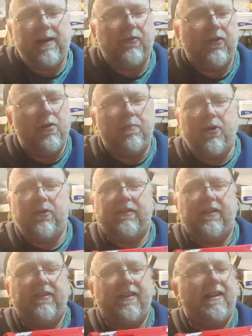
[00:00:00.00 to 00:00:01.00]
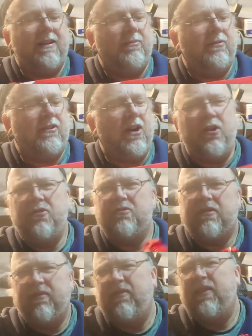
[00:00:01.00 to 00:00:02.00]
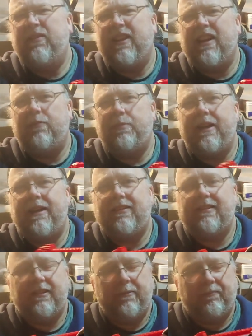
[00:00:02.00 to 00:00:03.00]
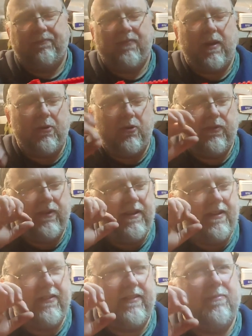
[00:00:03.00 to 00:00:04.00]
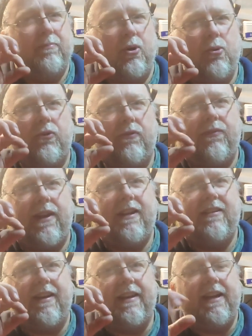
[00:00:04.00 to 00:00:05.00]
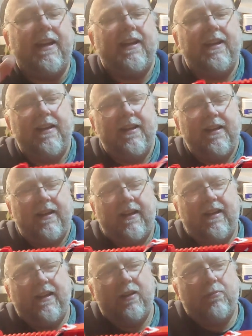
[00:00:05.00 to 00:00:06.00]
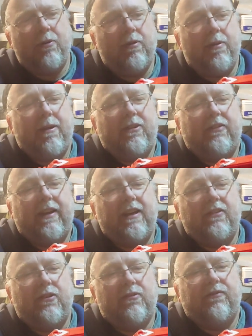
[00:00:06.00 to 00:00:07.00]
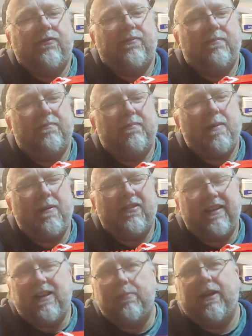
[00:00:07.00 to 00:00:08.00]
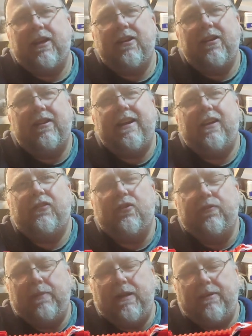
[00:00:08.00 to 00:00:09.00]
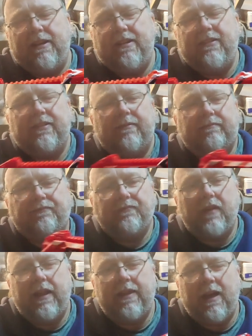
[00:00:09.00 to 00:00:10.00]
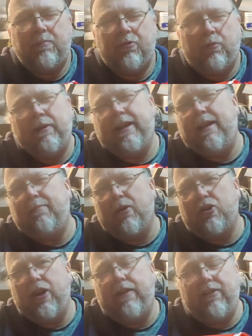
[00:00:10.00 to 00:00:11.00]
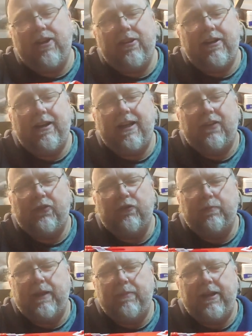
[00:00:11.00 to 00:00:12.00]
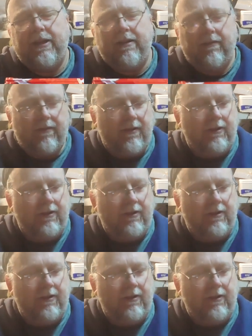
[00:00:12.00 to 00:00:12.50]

claims on the box, it said it was 150 FPS, but obviously these balls are very tiny. They're probably about the size of, maybe slightly bigger than airsoft BBs, and they're probably much heavier than an airsoft BB.